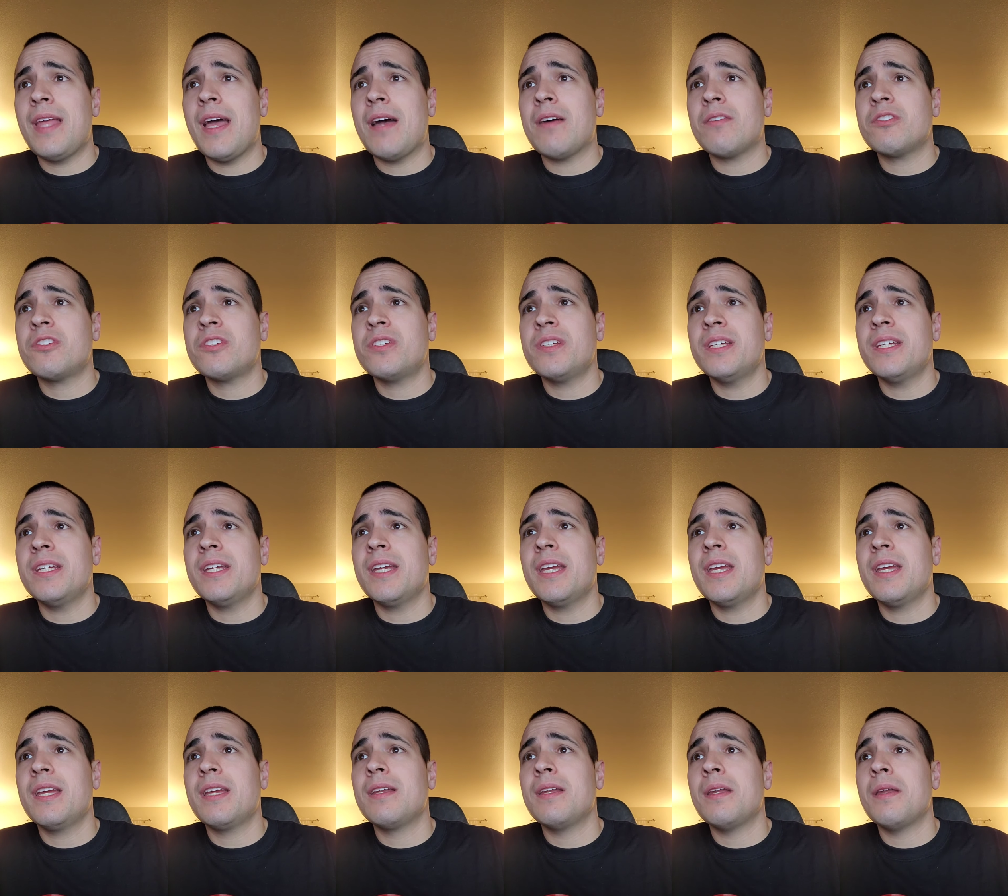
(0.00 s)
she
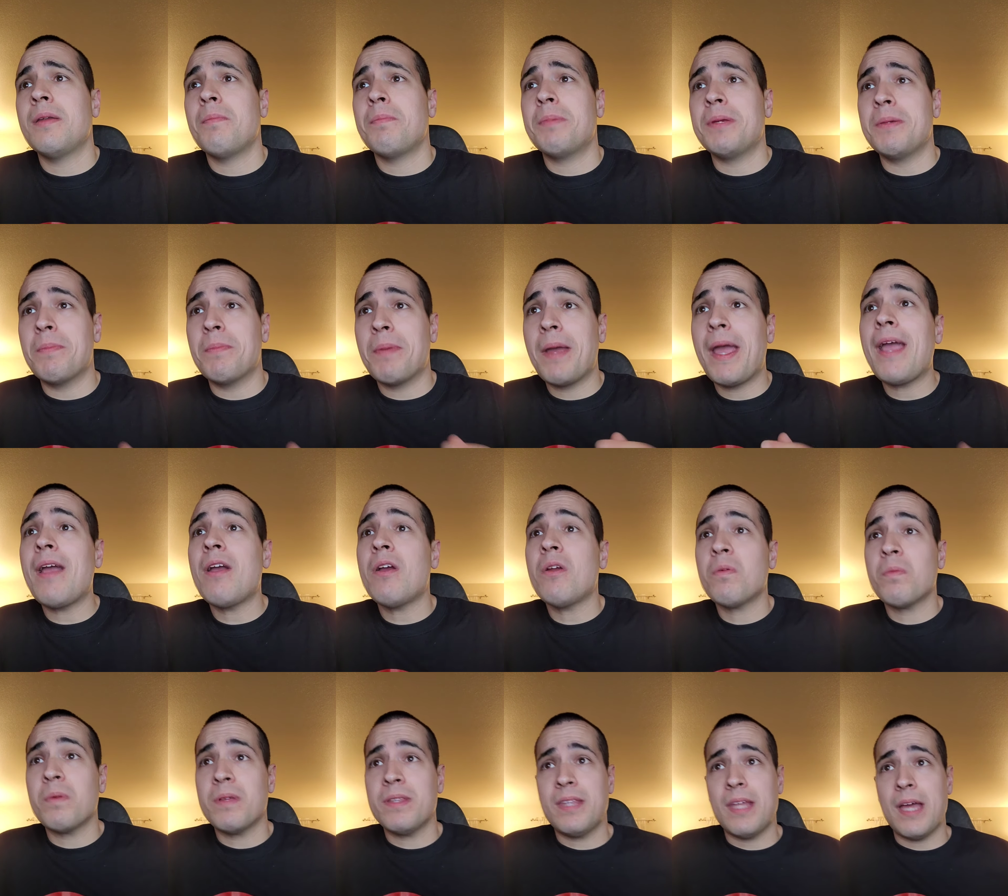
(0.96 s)
can be
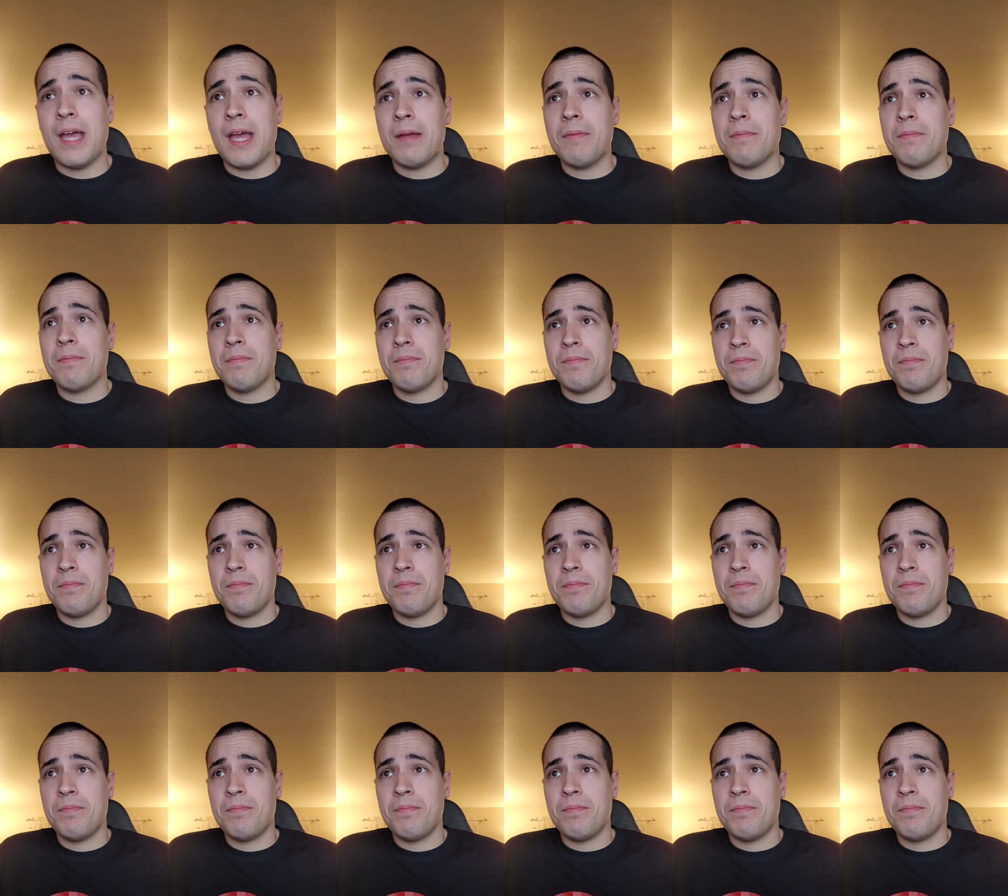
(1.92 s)
paired with that.